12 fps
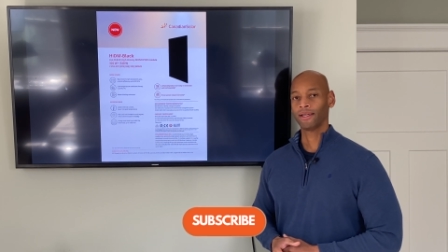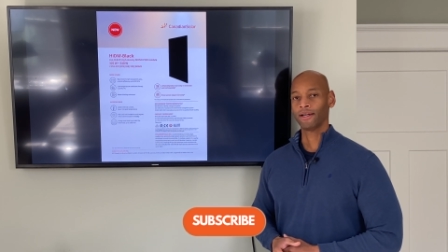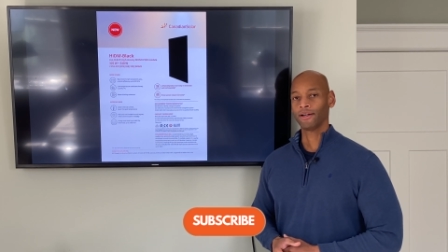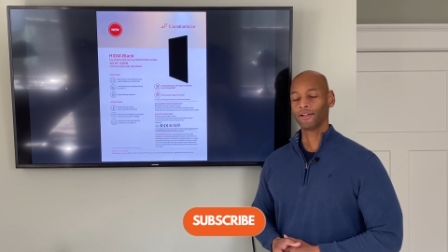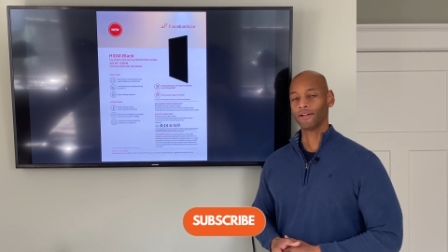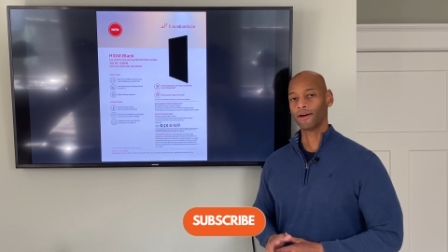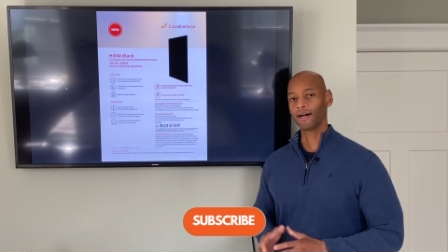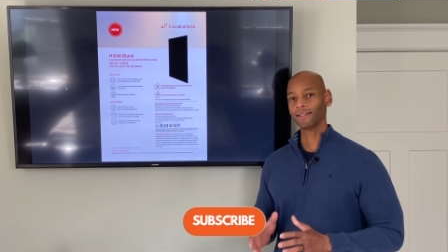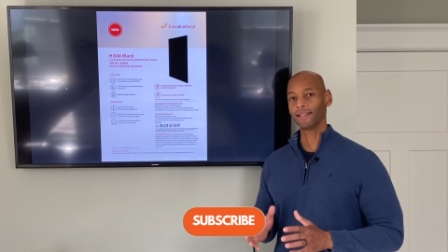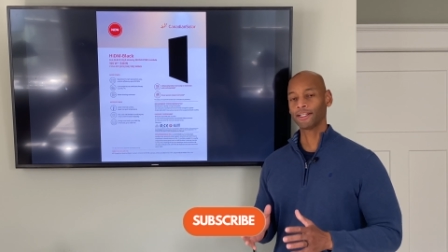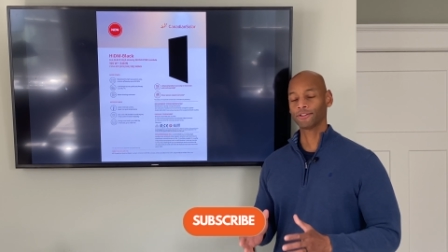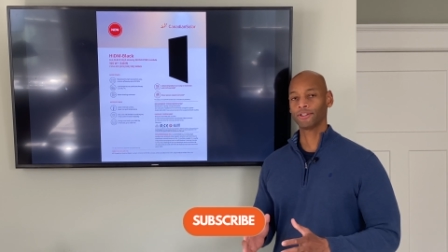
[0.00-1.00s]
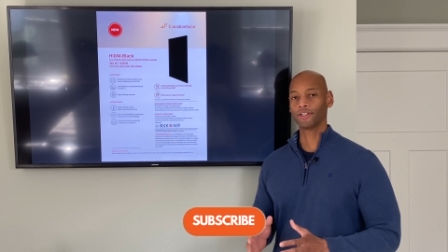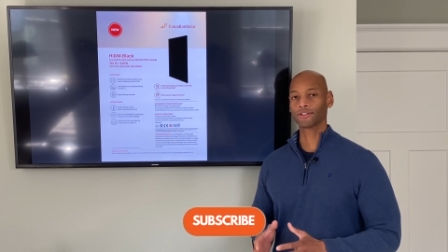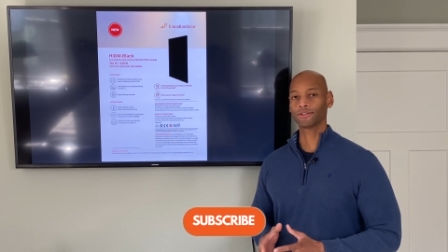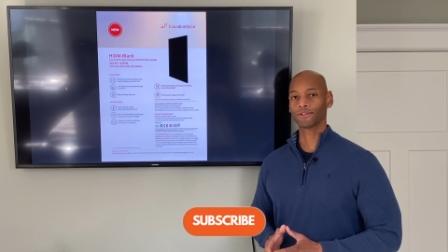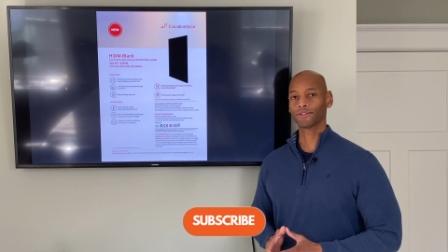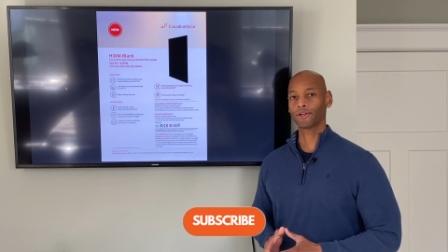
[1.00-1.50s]
You know, unlike
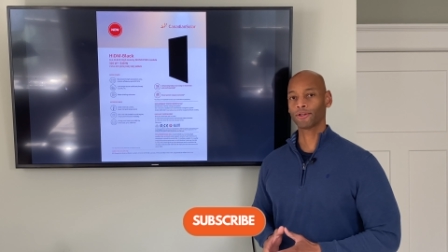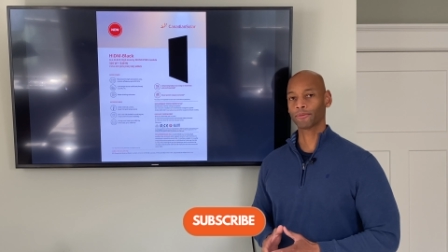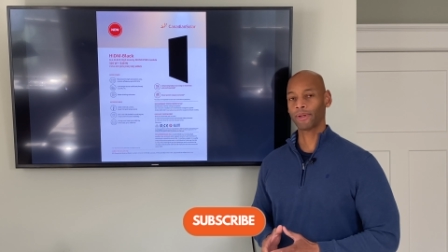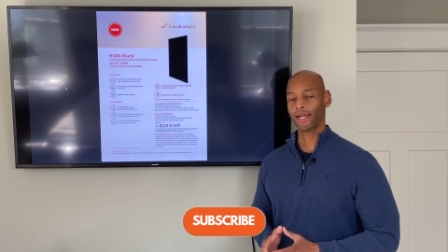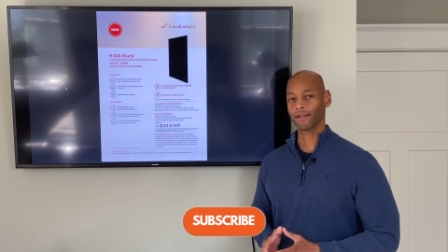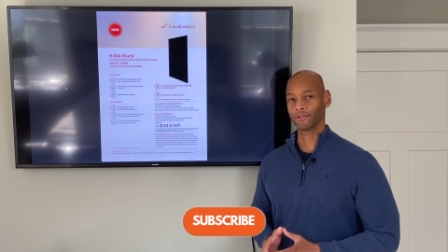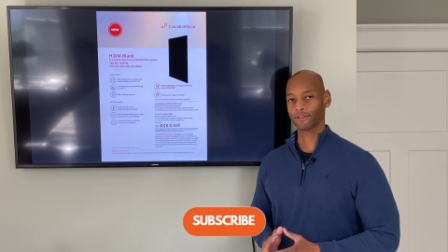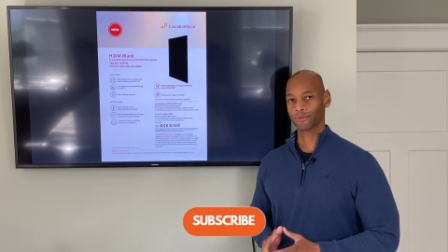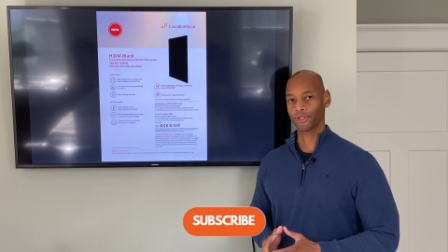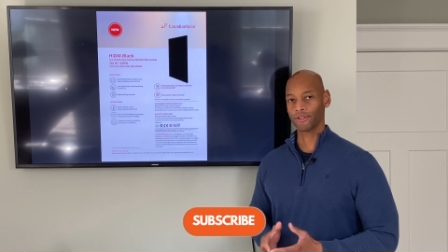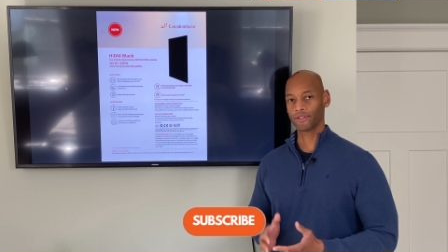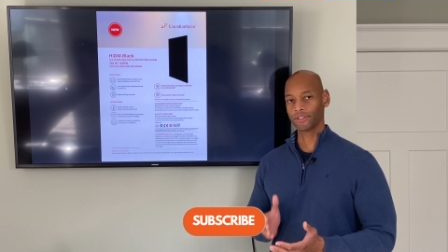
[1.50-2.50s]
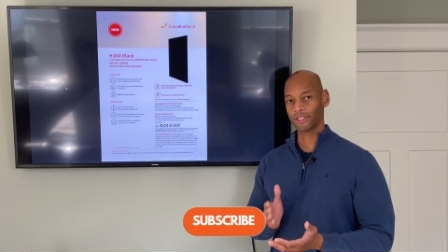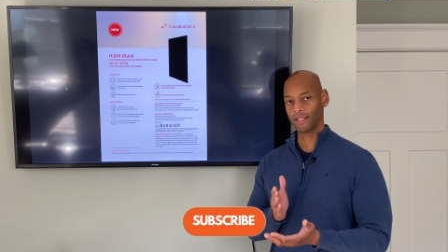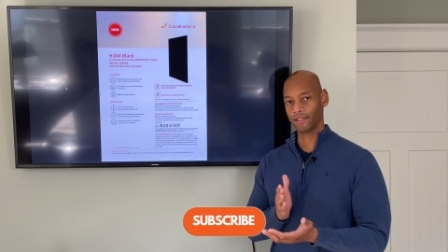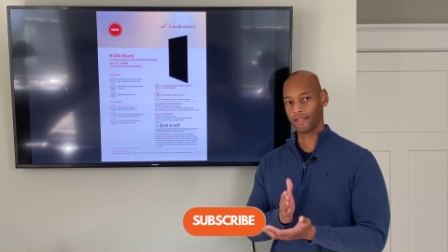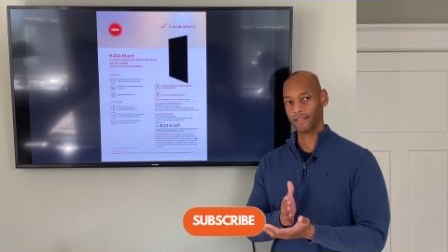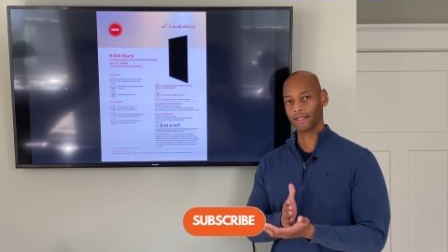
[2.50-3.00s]
traditional solar panels where you see
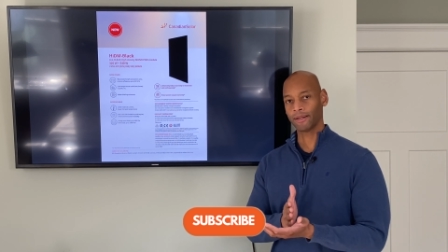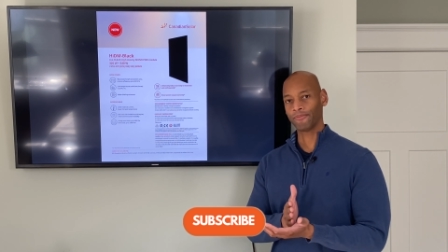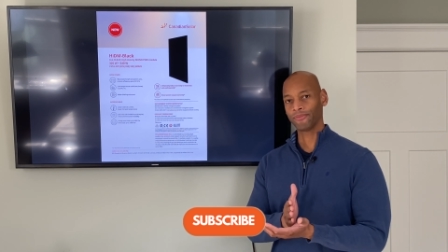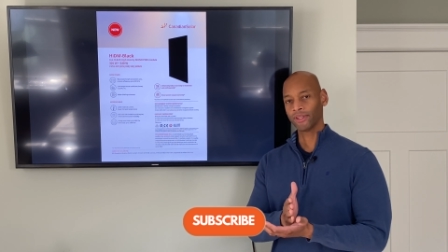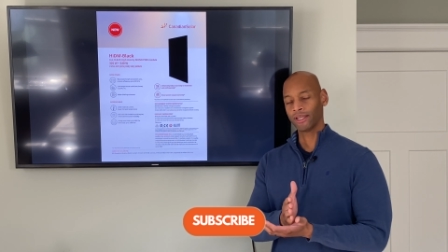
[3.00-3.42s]
the um,